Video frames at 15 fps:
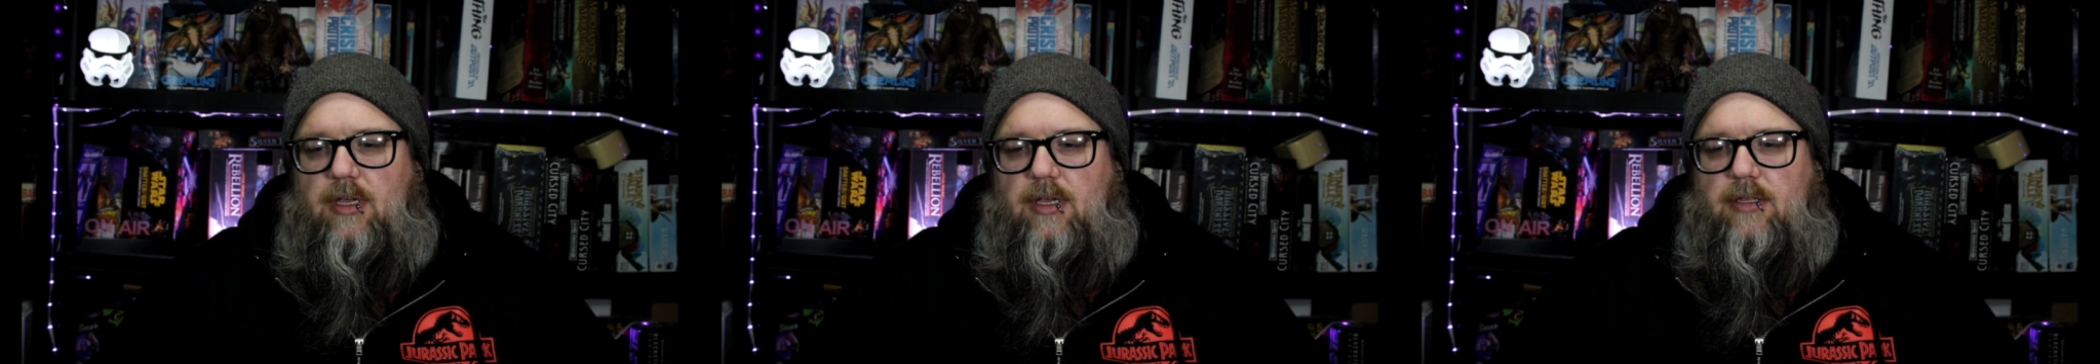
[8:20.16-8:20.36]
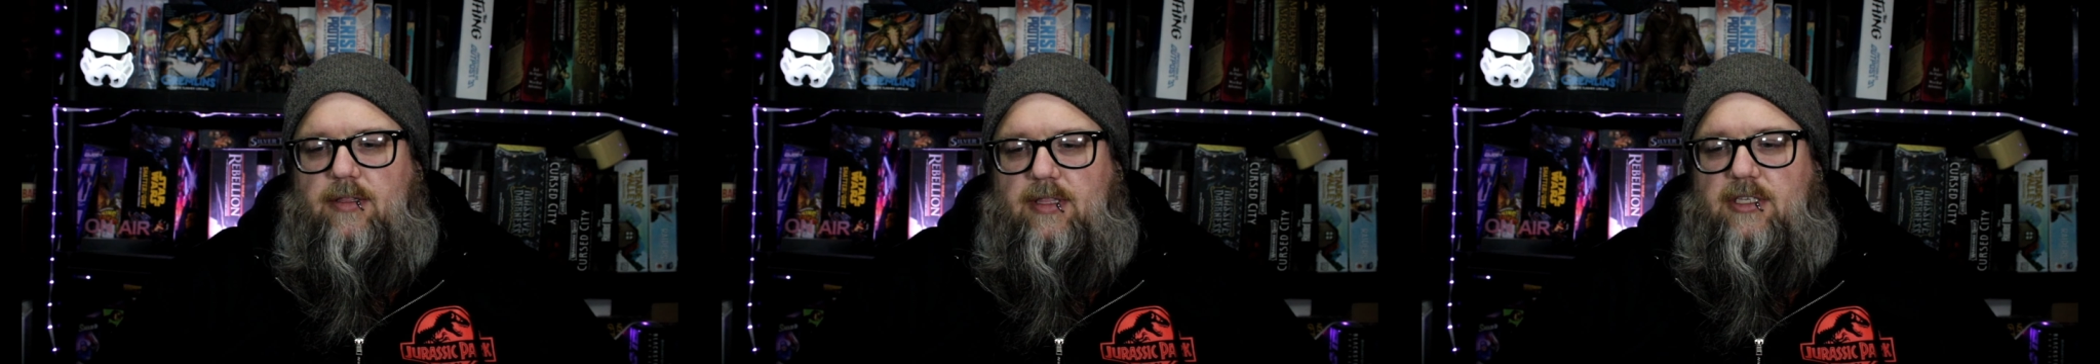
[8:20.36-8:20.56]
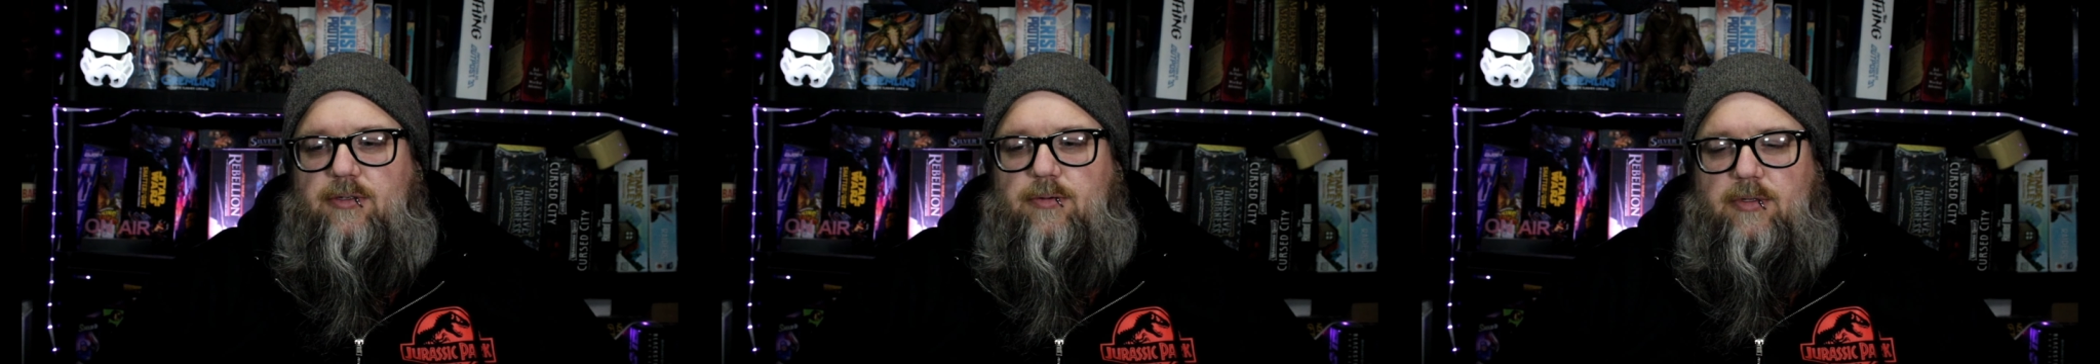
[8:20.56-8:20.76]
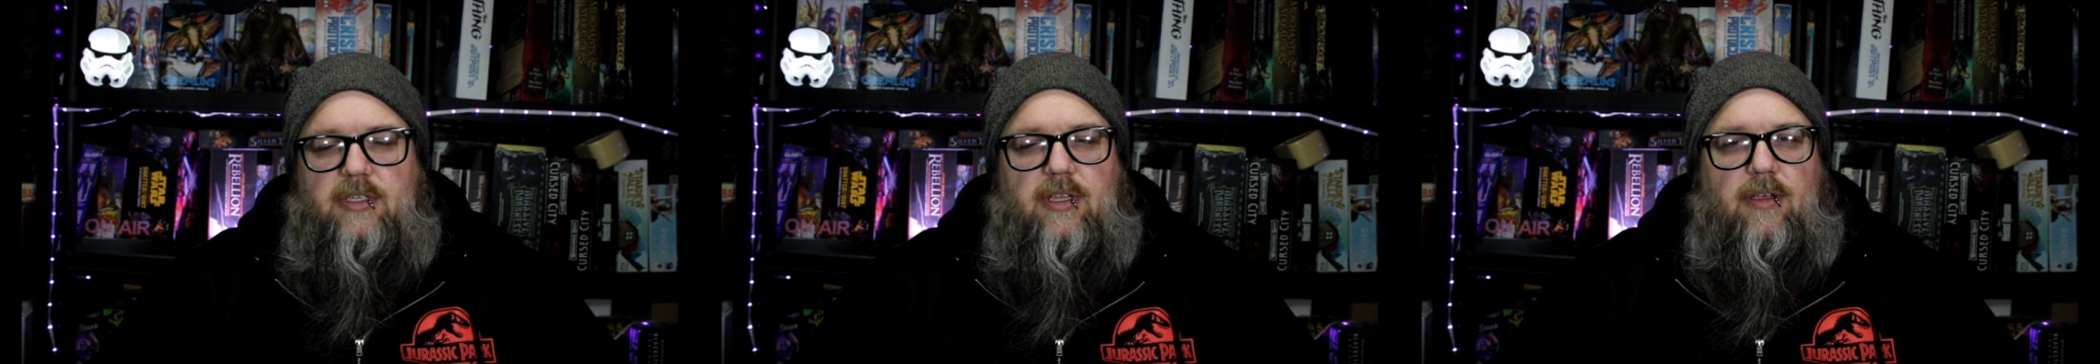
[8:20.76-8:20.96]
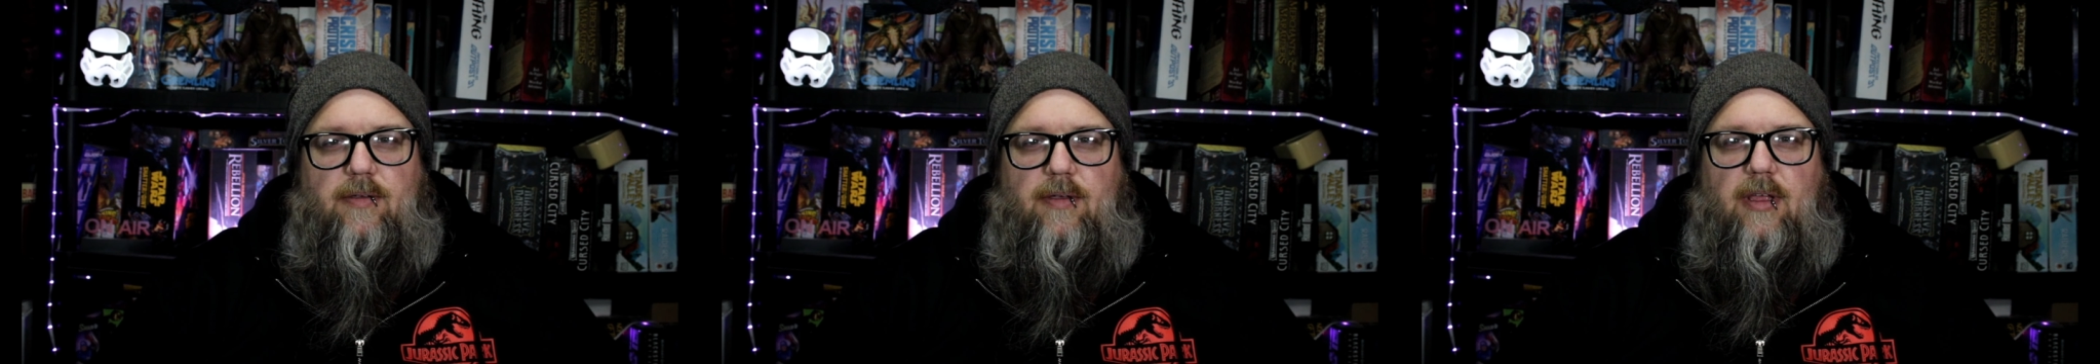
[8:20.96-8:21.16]
this was
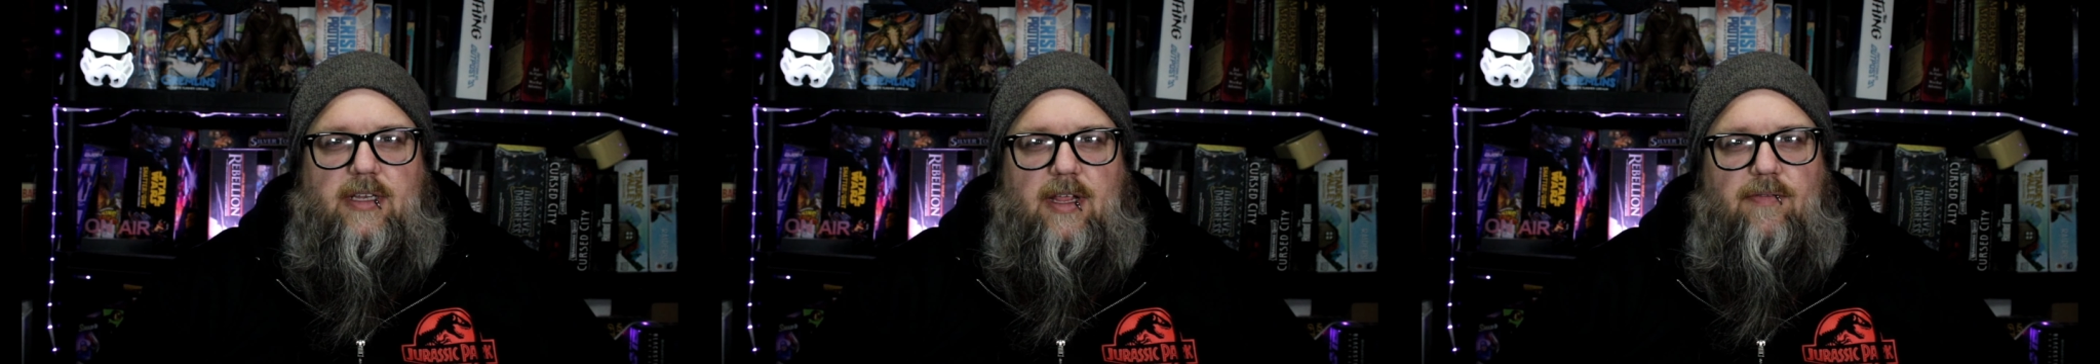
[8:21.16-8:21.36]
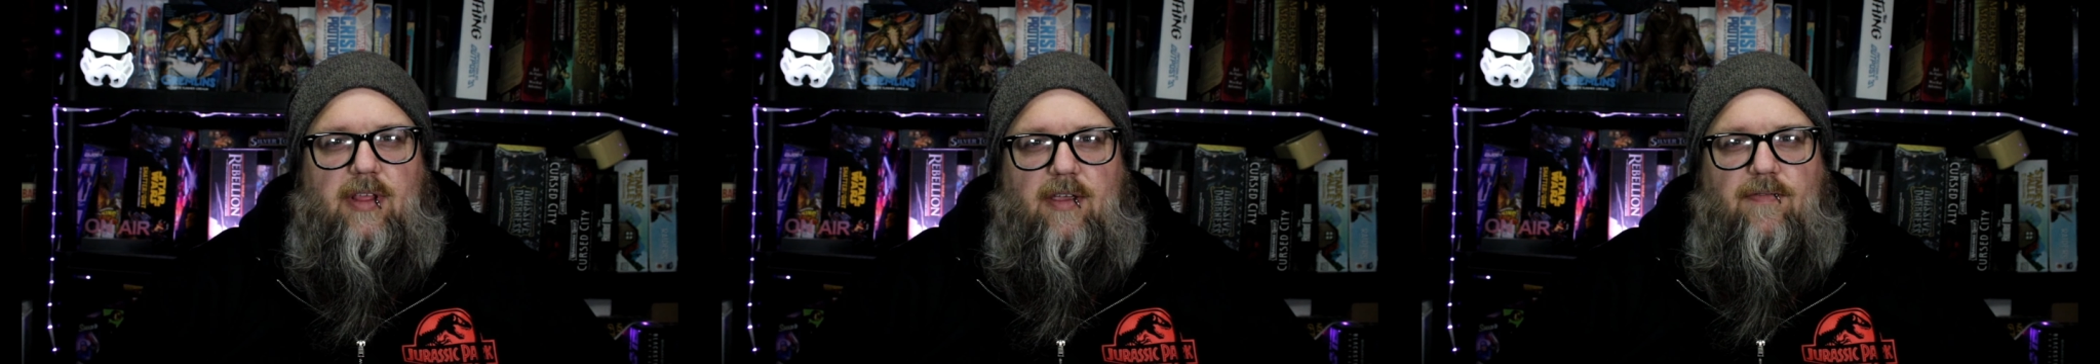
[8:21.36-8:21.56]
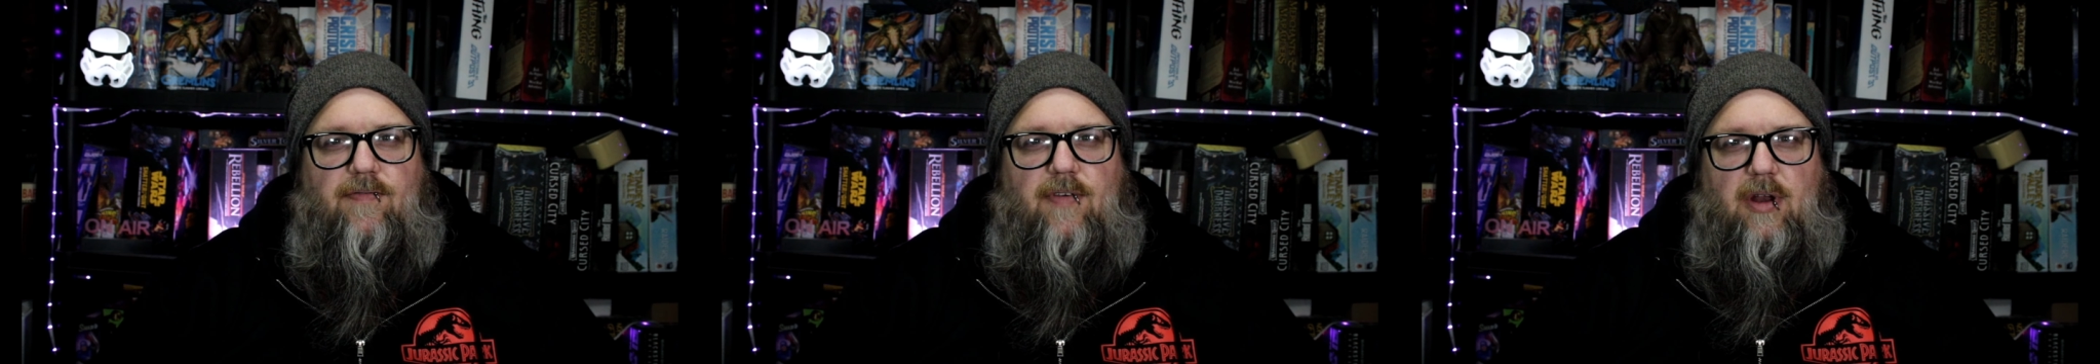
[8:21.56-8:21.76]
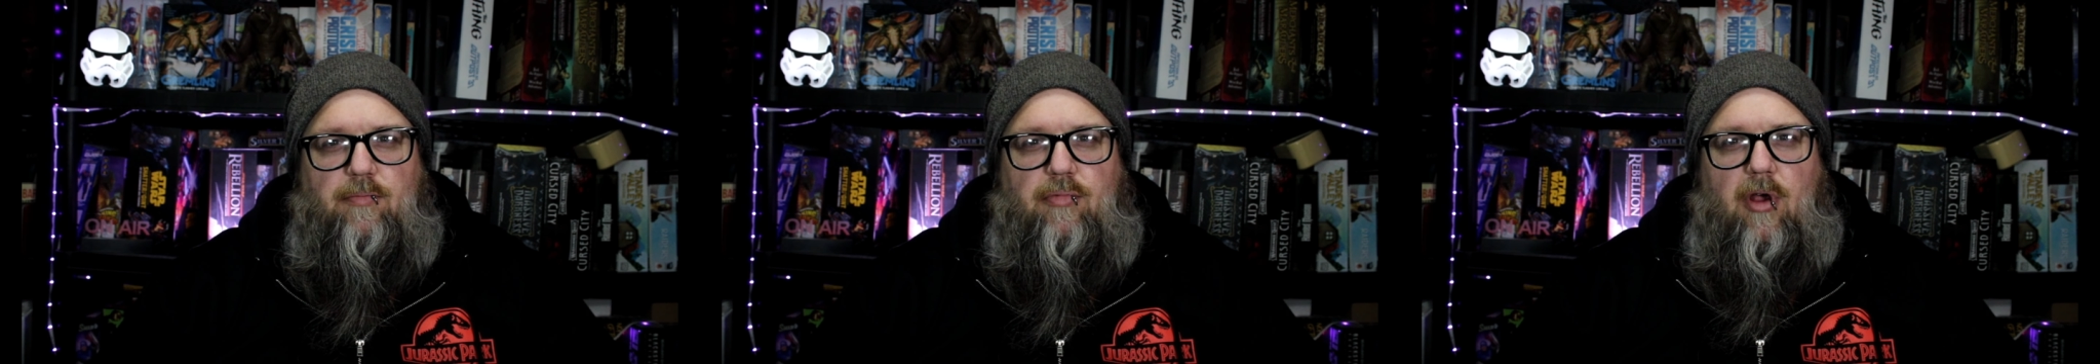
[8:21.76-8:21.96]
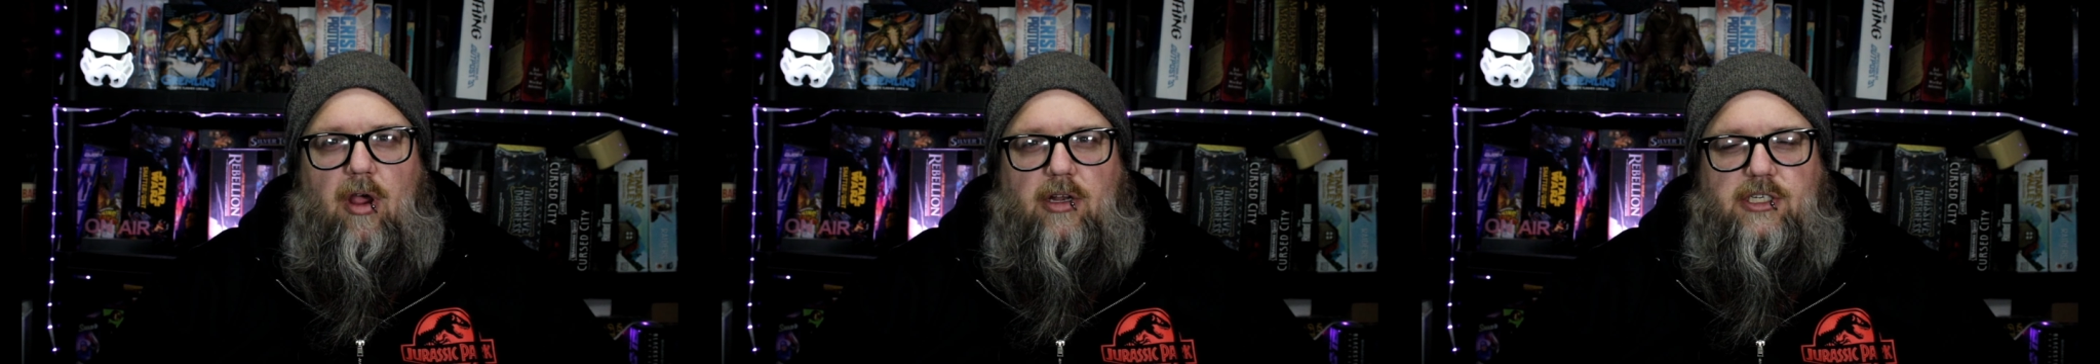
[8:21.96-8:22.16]
definitely a fun
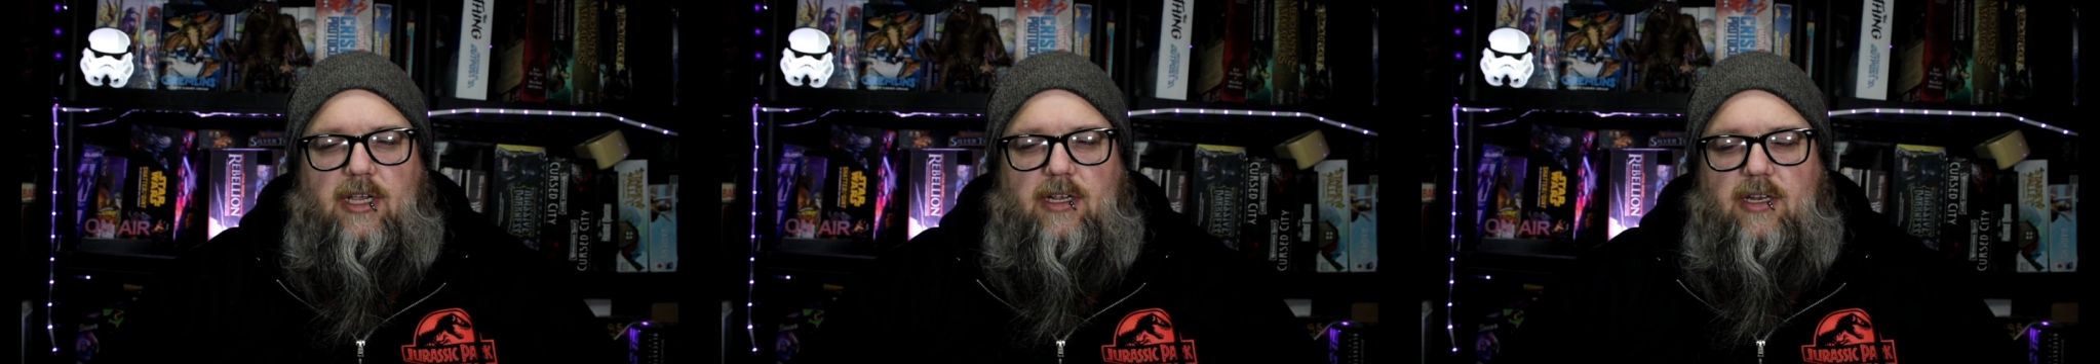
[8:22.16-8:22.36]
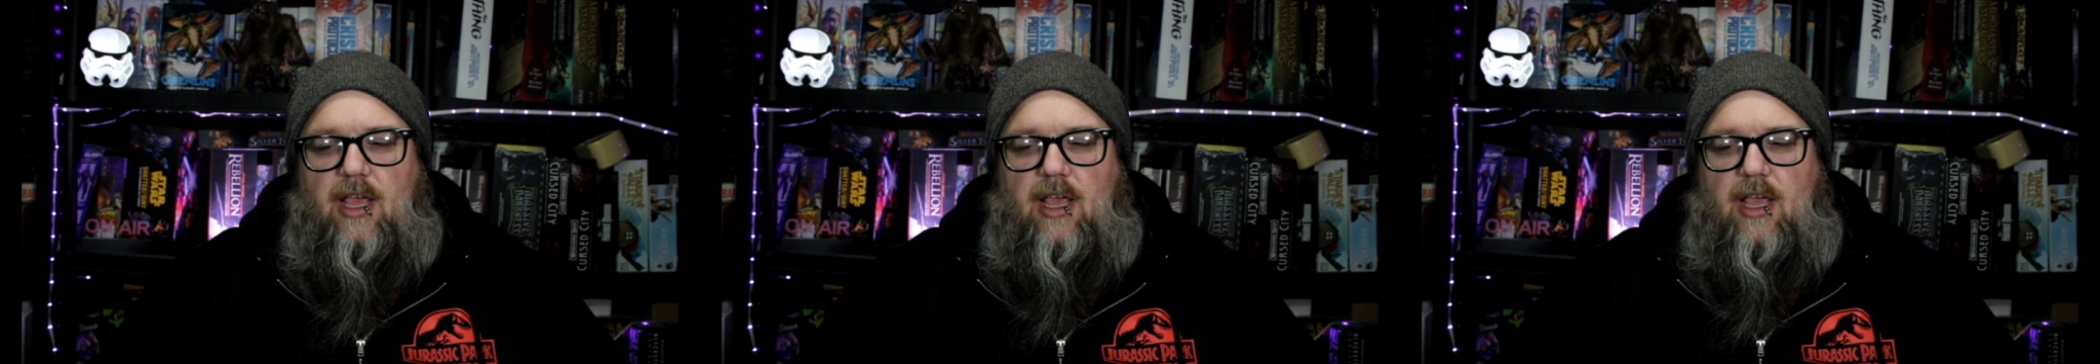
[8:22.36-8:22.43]
project.